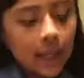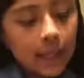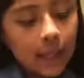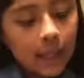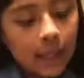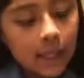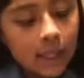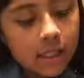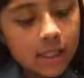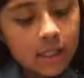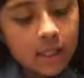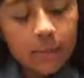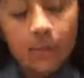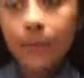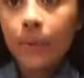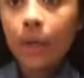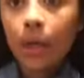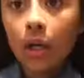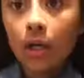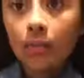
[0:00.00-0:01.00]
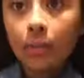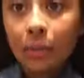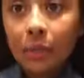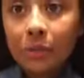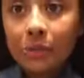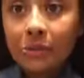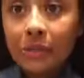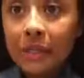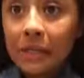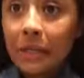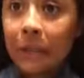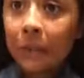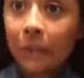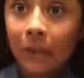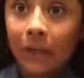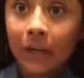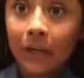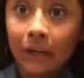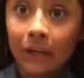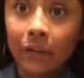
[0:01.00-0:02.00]
is put music
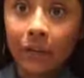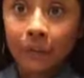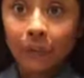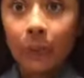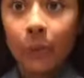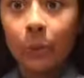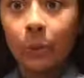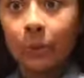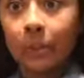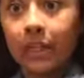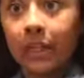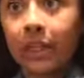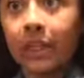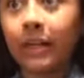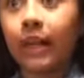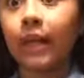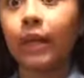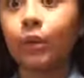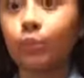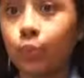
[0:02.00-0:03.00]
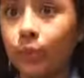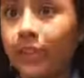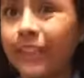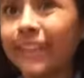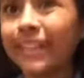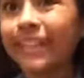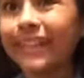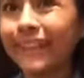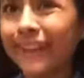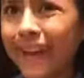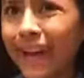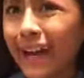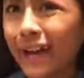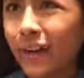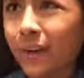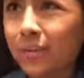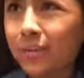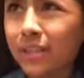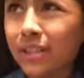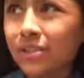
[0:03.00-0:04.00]
while they're poking, like really
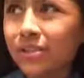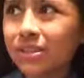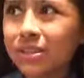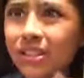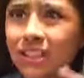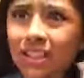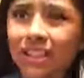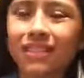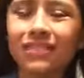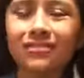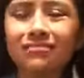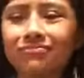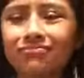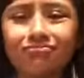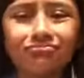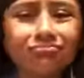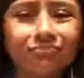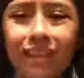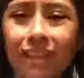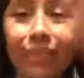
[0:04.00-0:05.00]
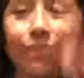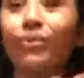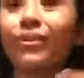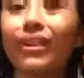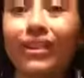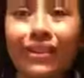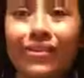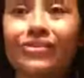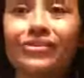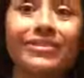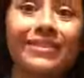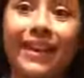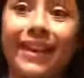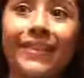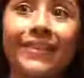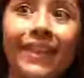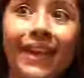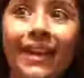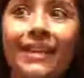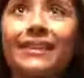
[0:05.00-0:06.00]
loud music. I don't
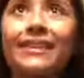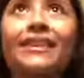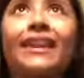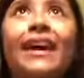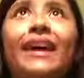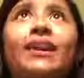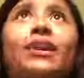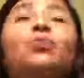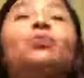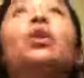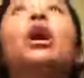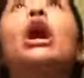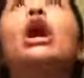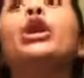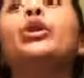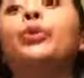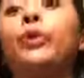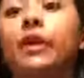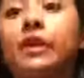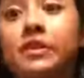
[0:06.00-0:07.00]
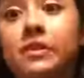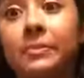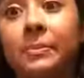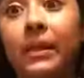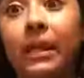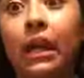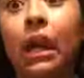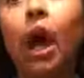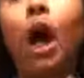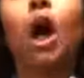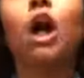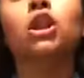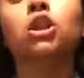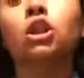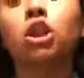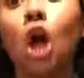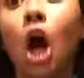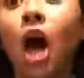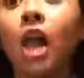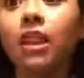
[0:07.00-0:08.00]
understand that. That annoys me a
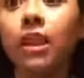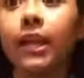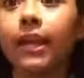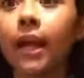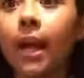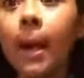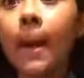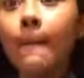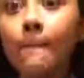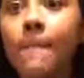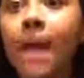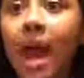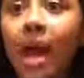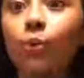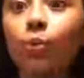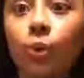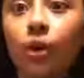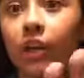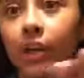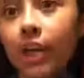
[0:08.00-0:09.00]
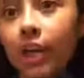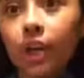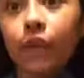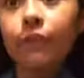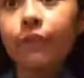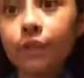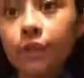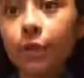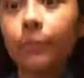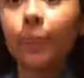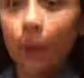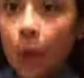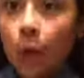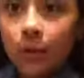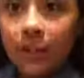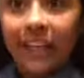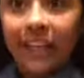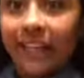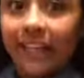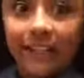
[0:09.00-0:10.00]
lot. Like, man, we're here for the
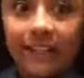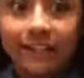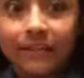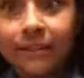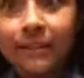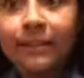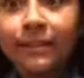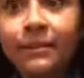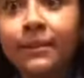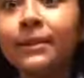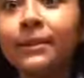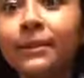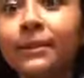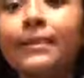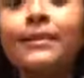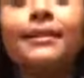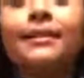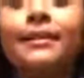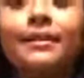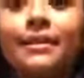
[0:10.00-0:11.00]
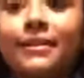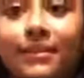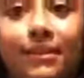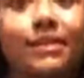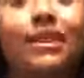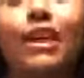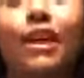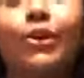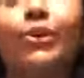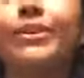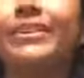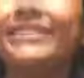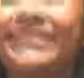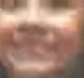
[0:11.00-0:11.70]
poking. So